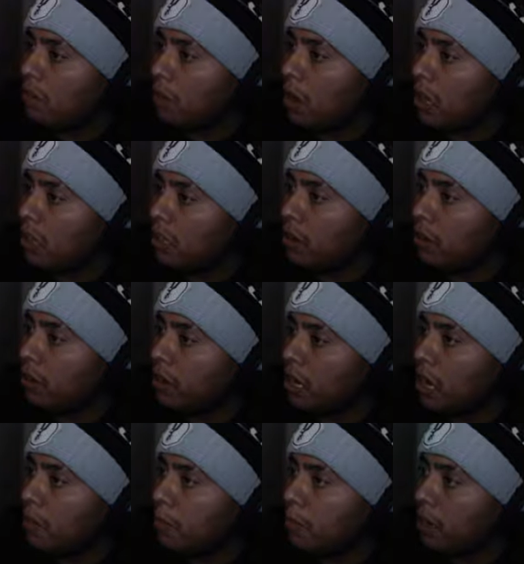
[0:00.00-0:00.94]
i literally
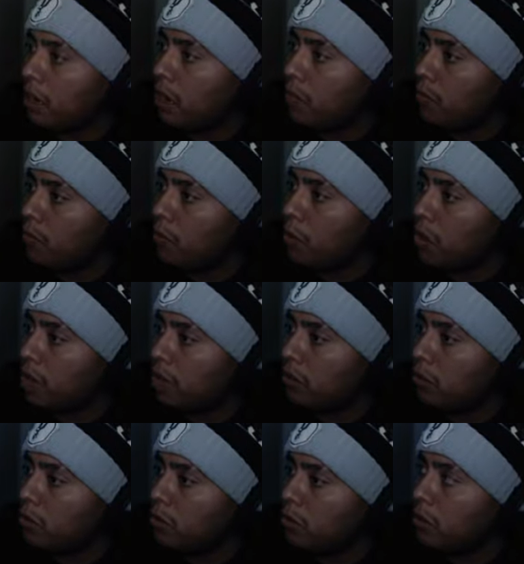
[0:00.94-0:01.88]
got to be careful what i
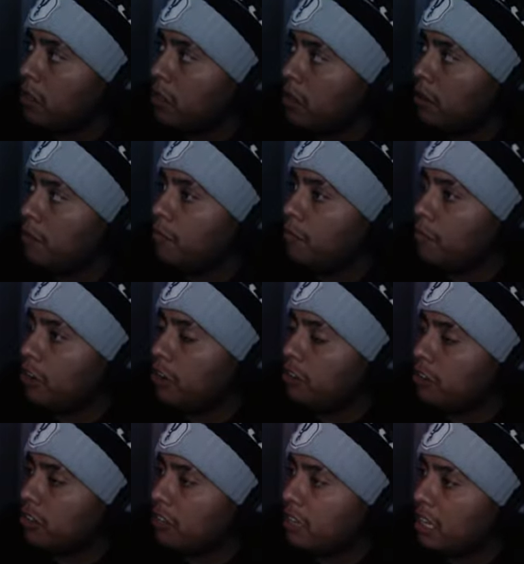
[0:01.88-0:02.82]
do
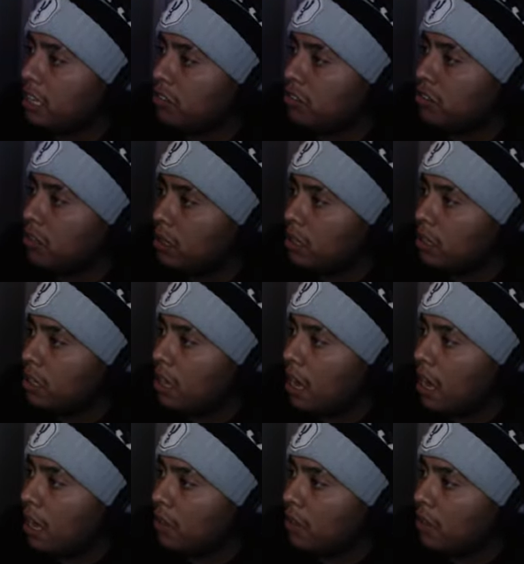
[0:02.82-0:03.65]
visionly. so yeah